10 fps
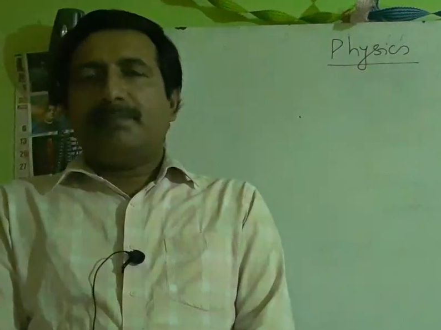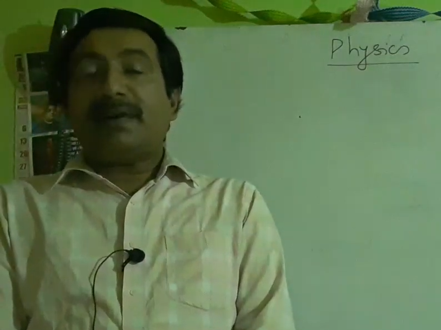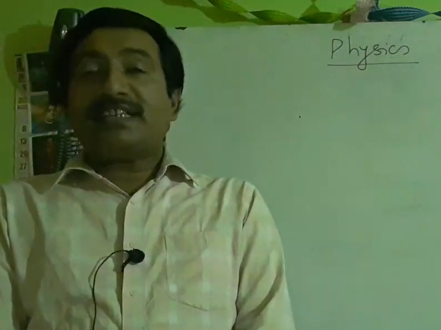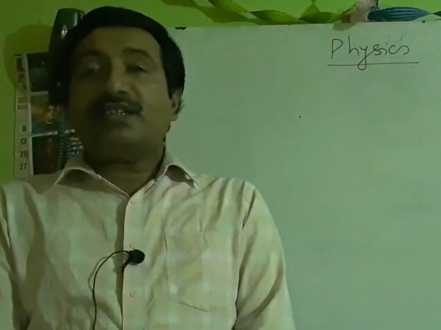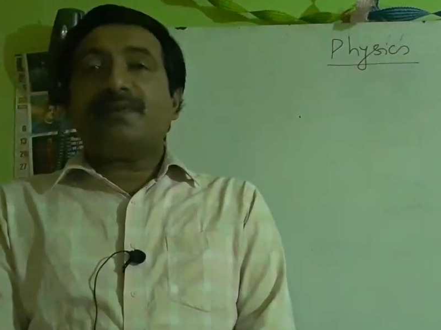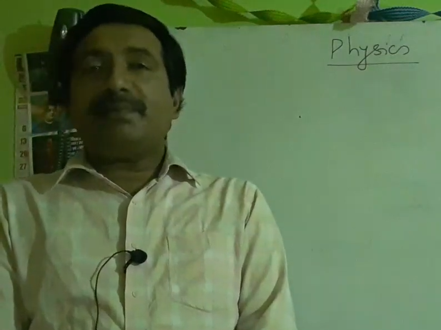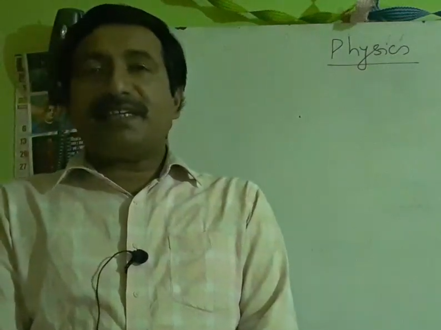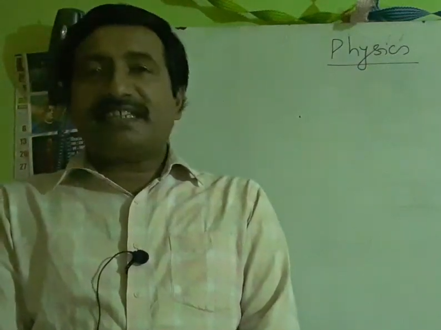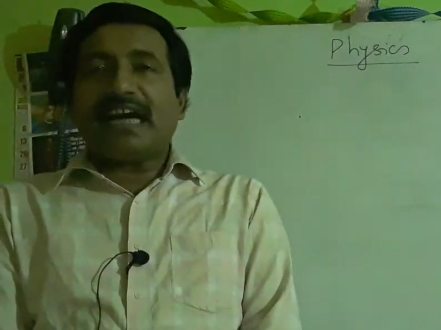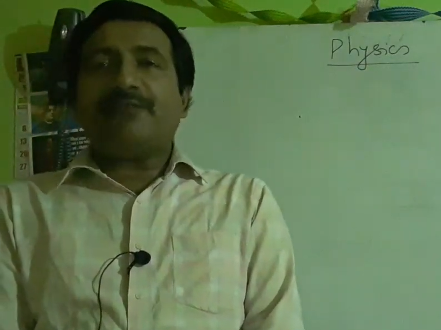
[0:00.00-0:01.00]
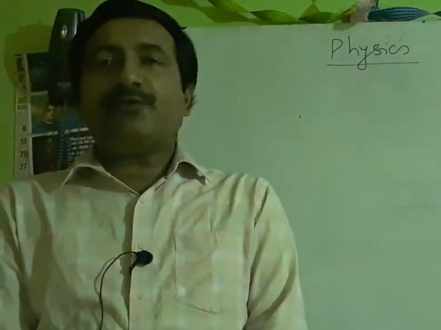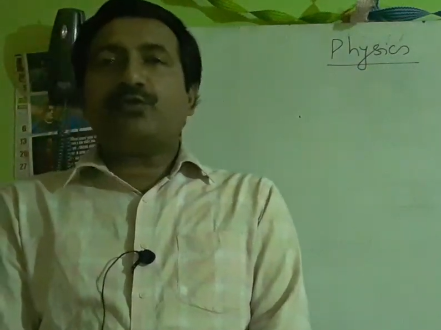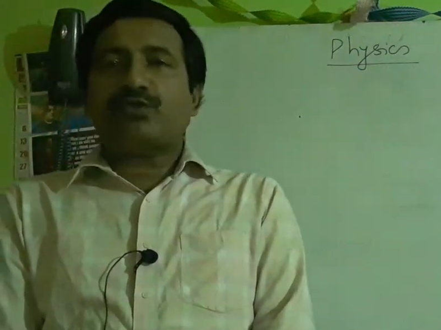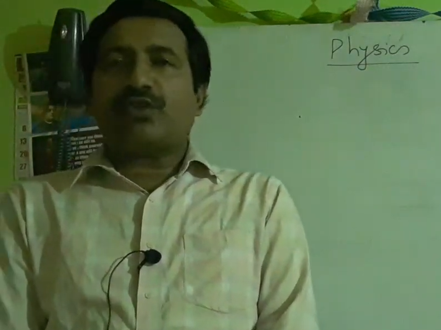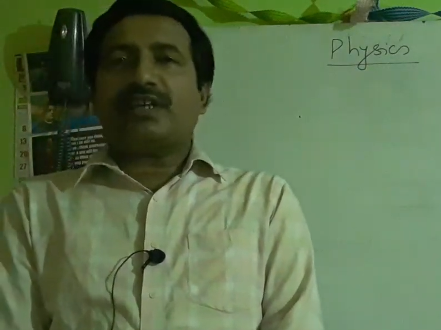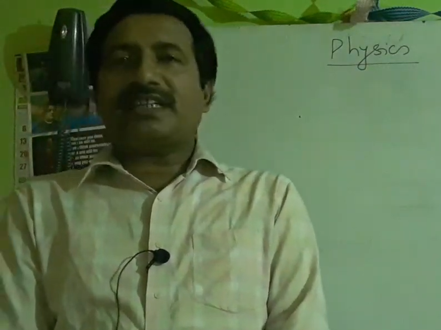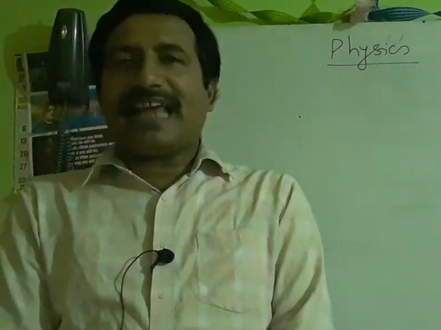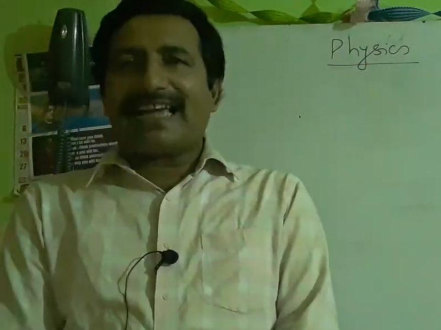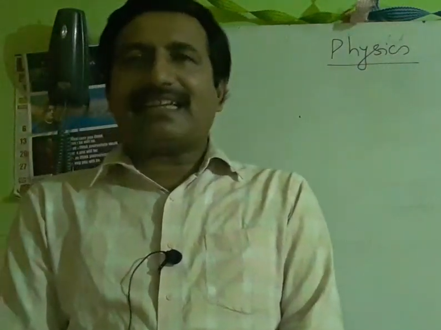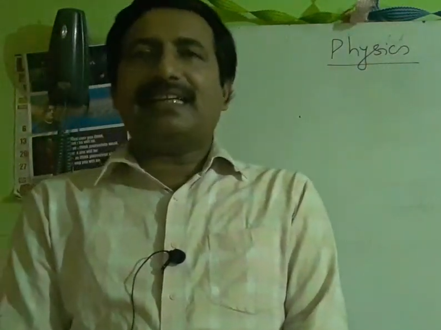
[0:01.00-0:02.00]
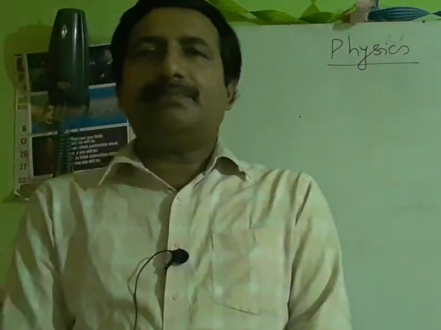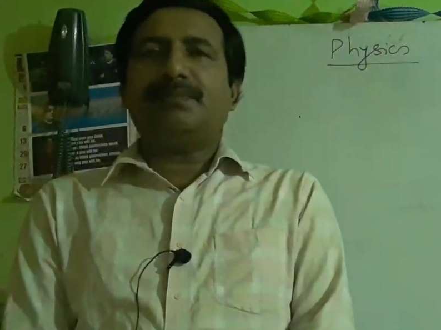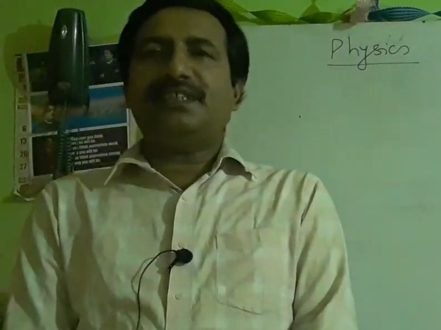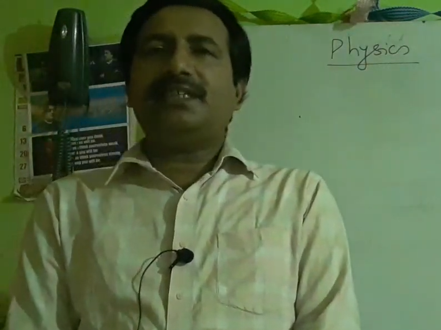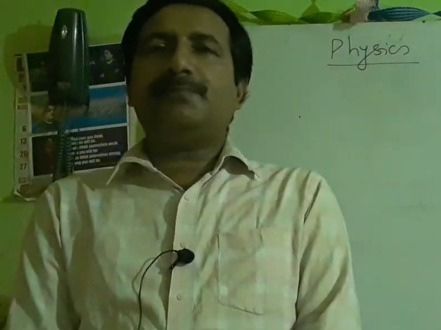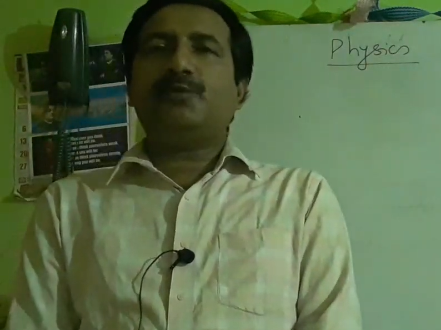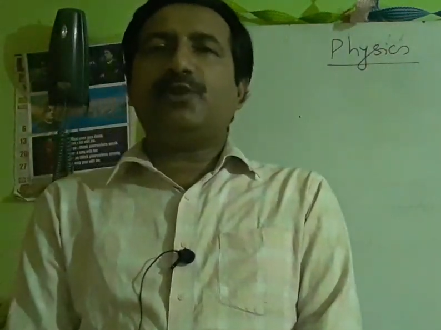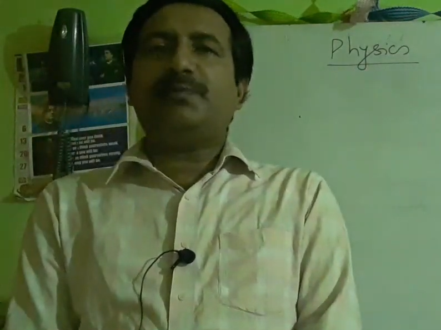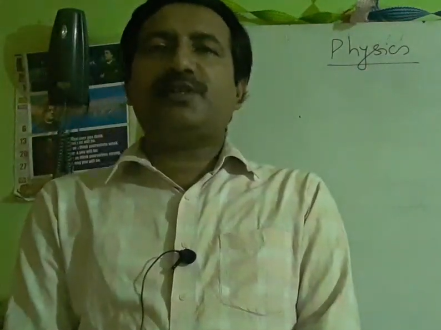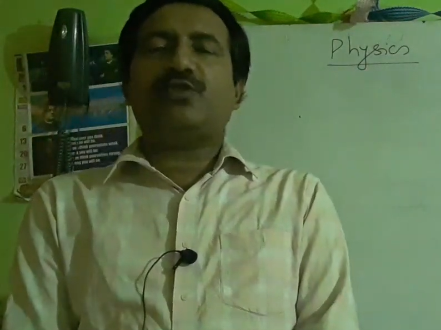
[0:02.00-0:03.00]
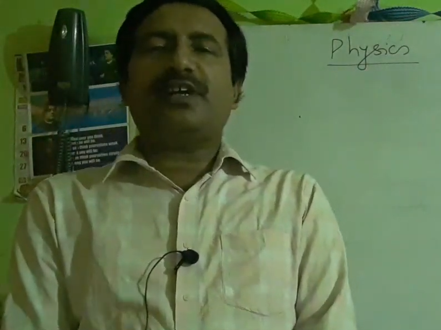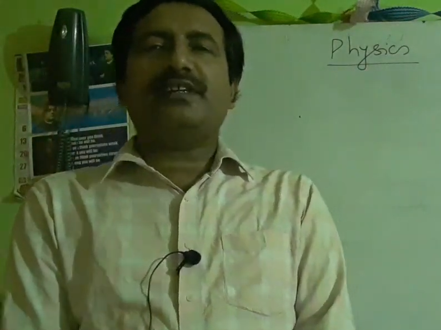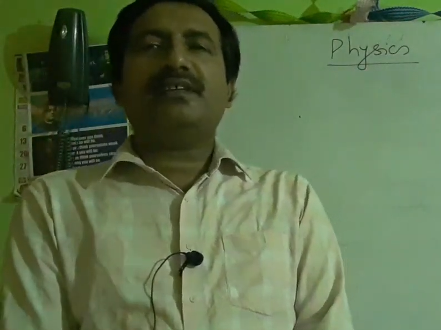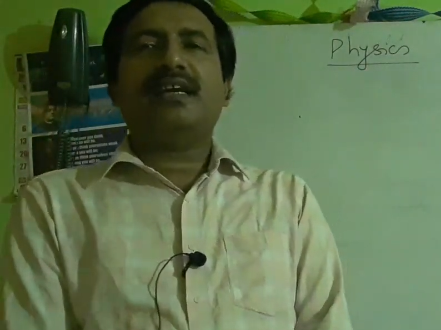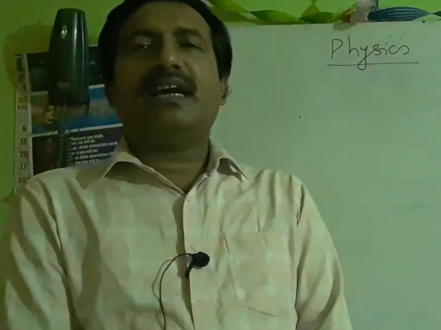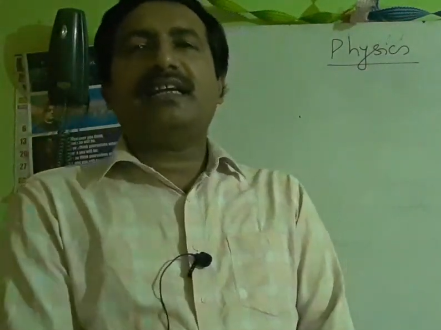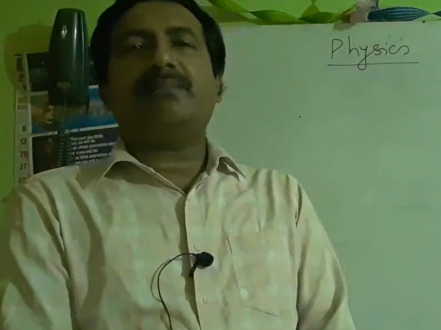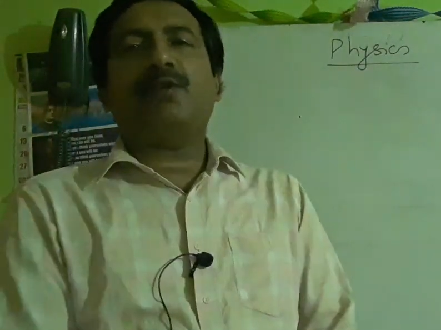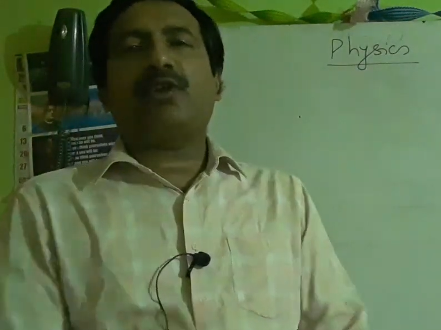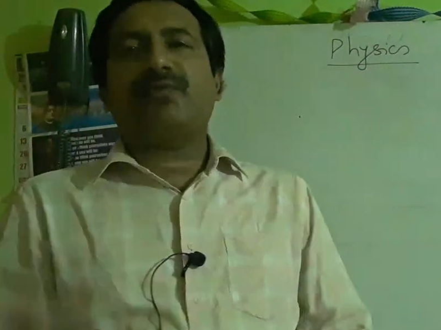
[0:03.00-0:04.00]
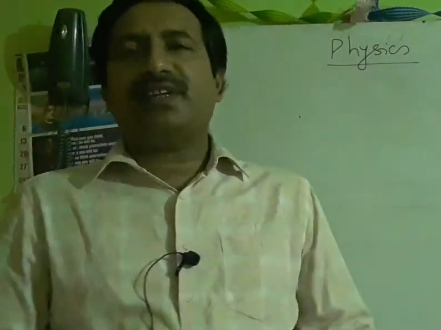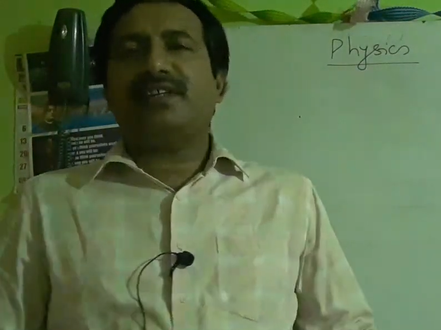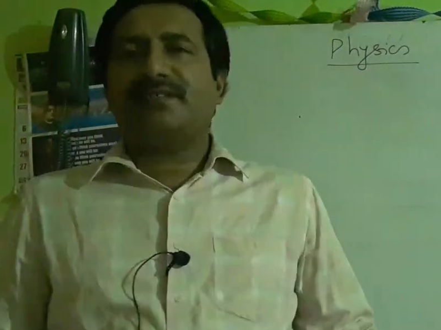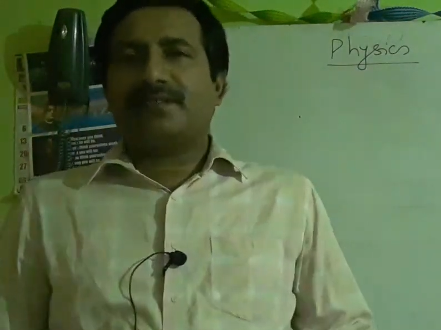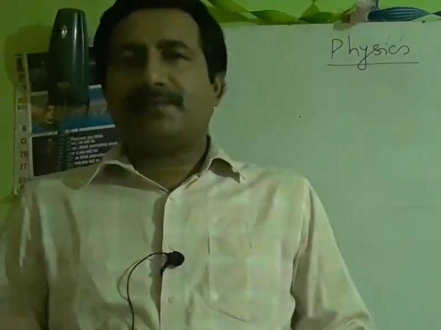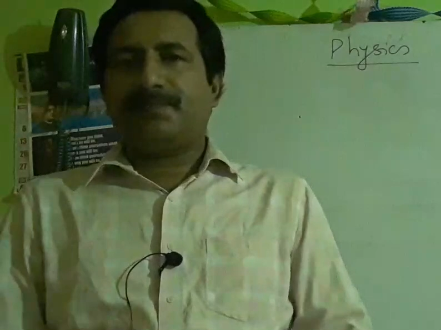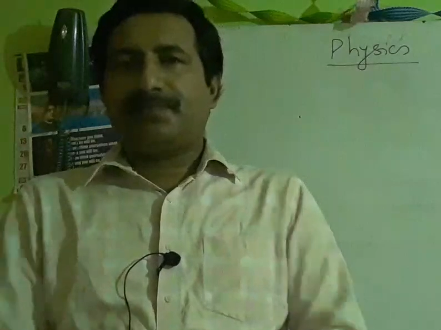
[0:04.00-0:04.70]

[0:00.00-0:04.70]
But it will be tough to draw the diagram if you will be drawing a number of rays.